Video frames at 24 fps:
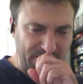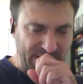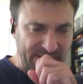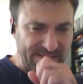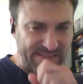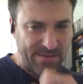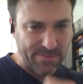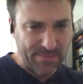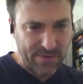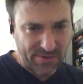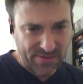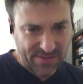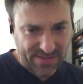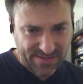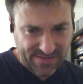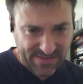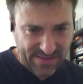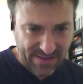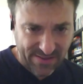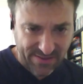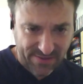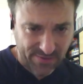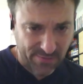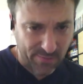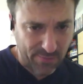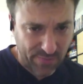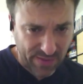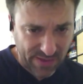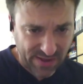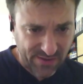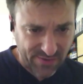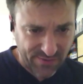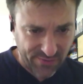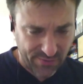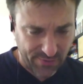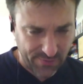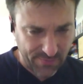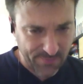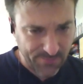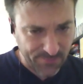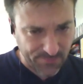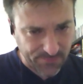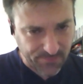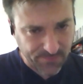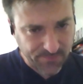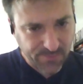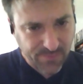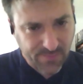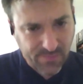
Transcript: It's about the size of Belgium.